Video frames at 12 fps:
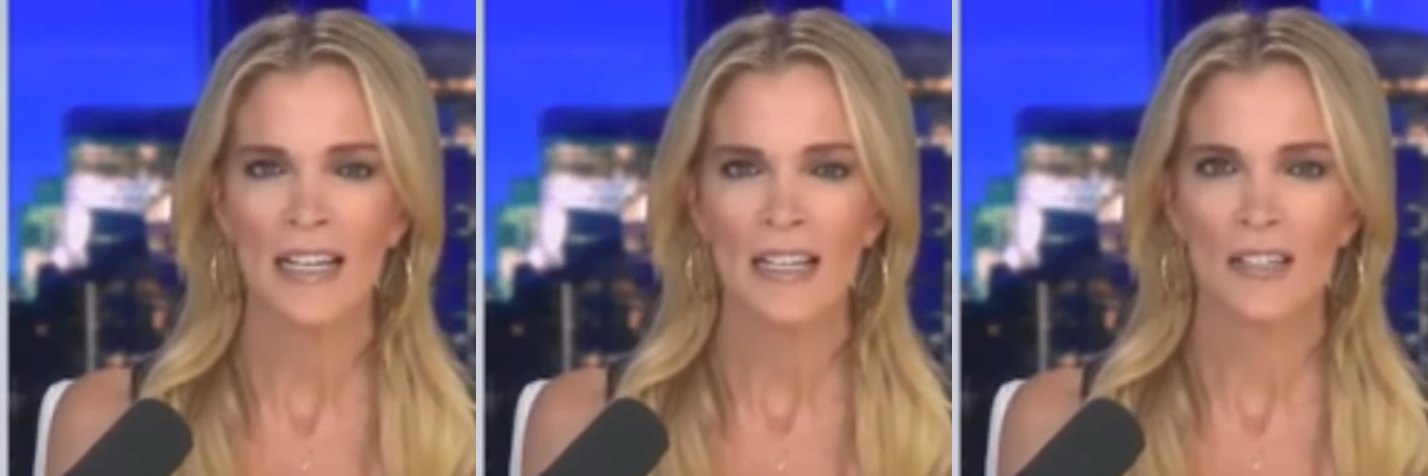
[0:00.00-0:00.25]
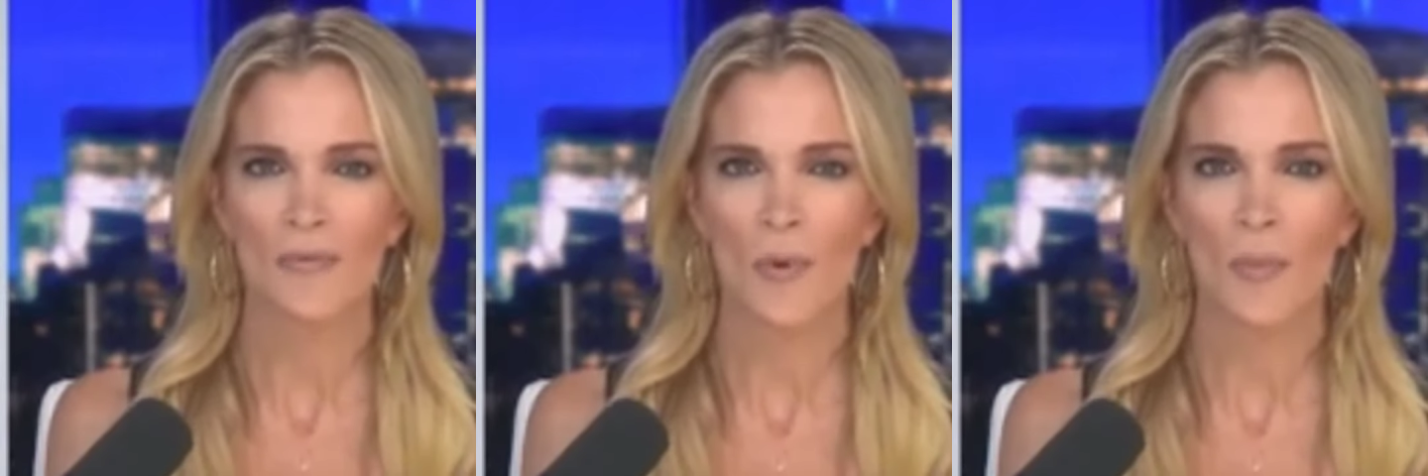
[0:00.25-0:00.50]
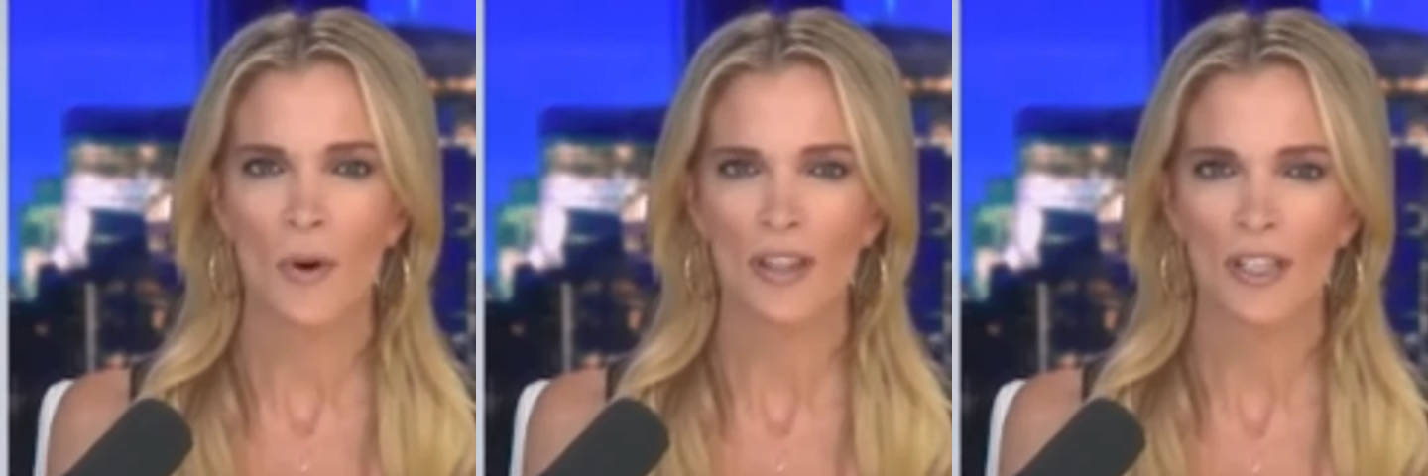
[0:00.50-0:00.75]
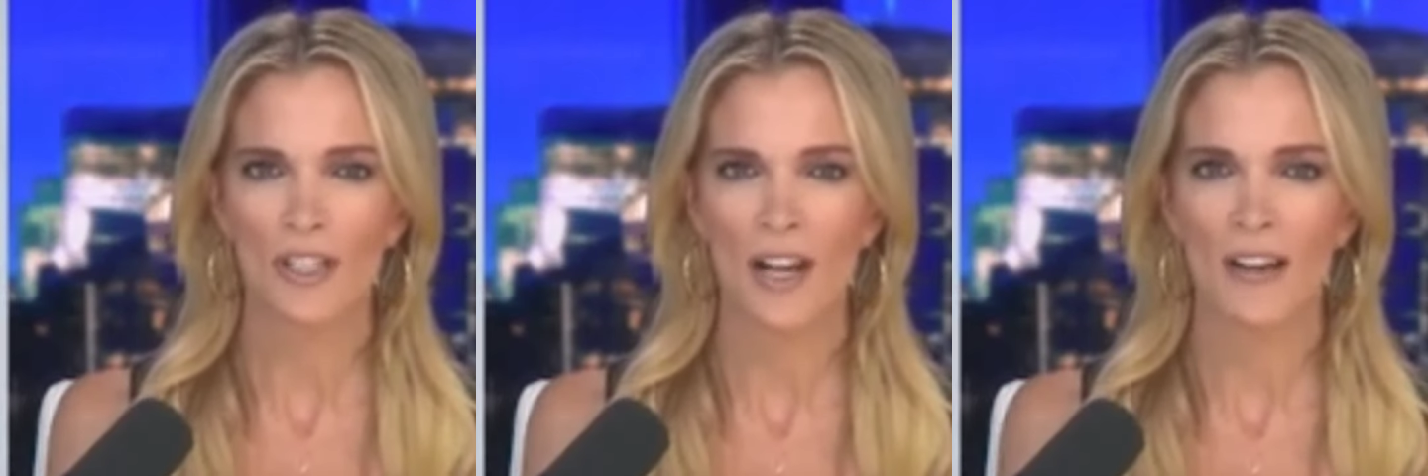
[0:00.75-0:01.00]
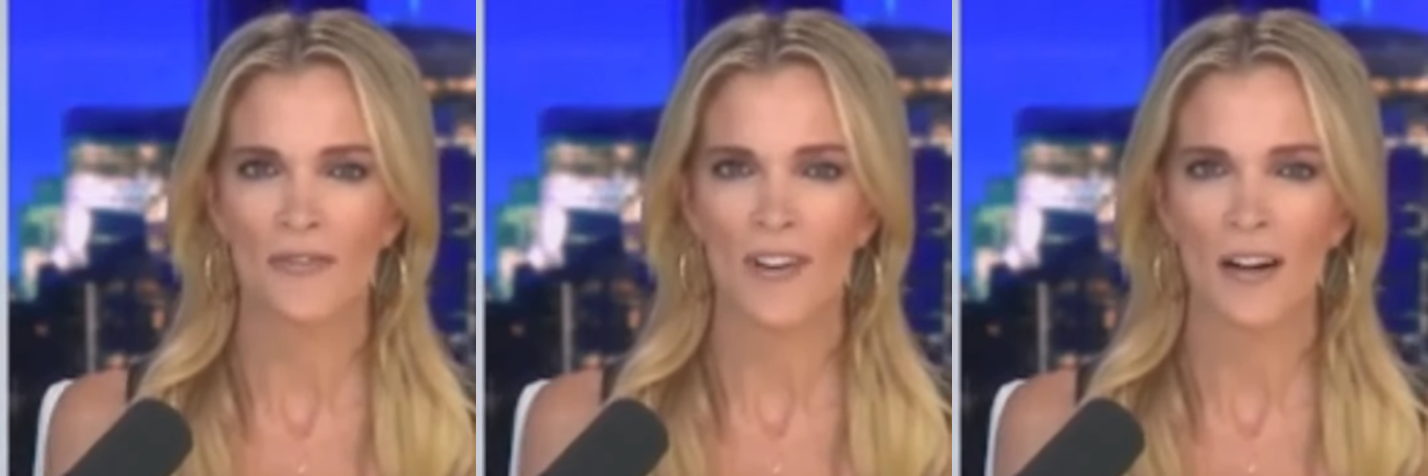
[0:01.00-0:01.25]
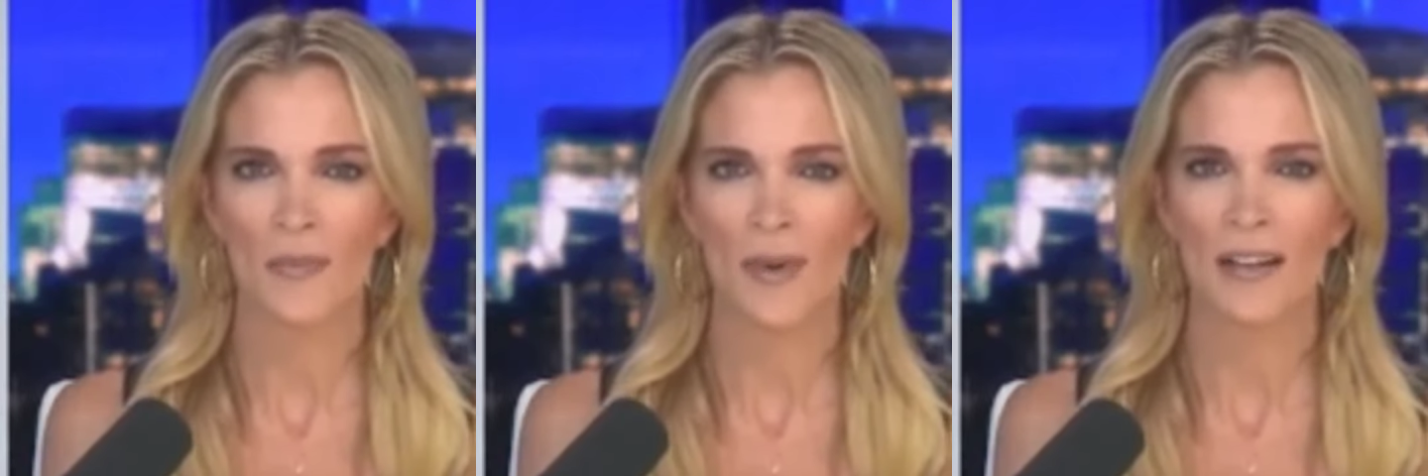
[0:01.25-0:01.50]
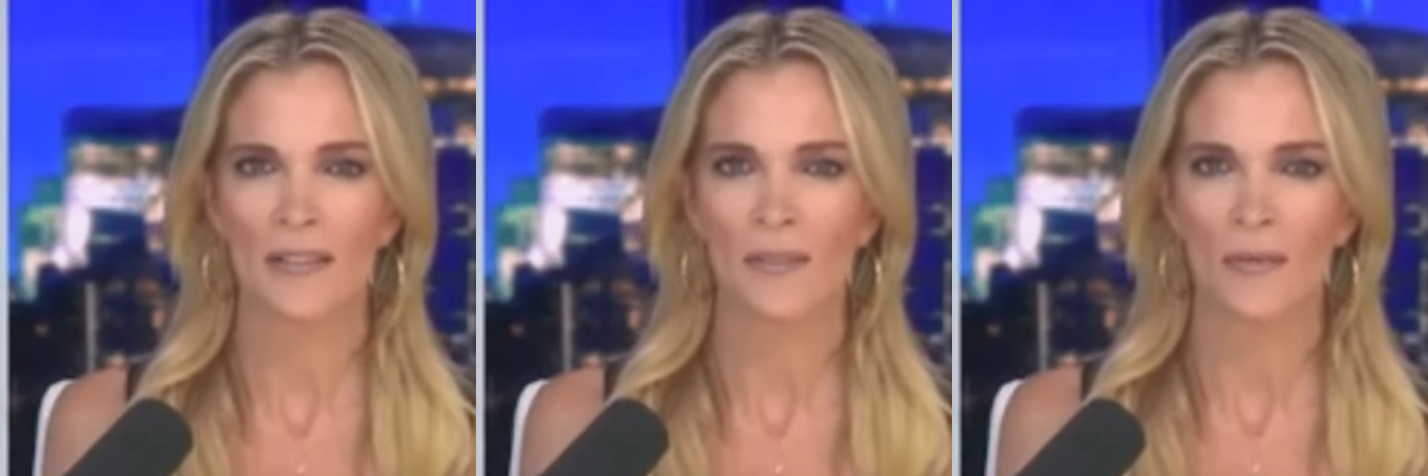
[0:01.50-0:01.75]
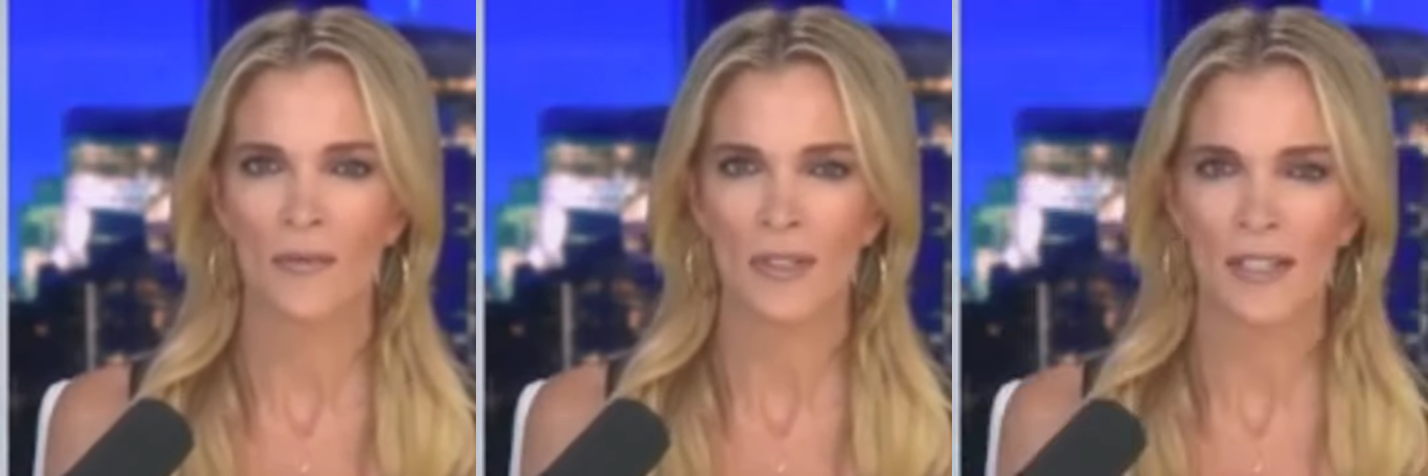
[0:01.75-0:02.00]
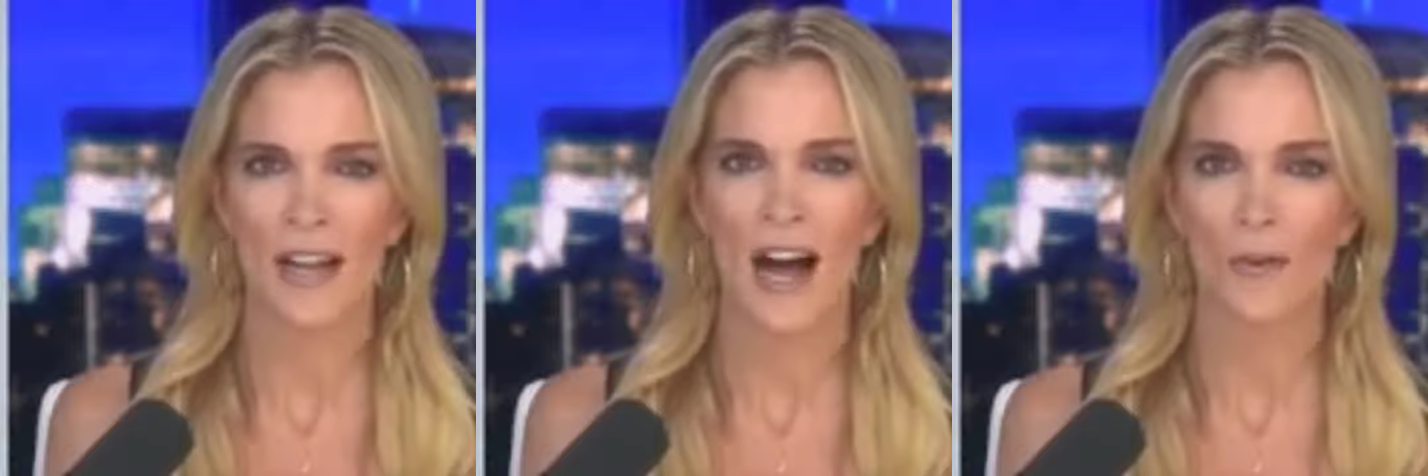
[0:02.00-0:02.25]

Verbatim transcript: to report that John Fetterman was not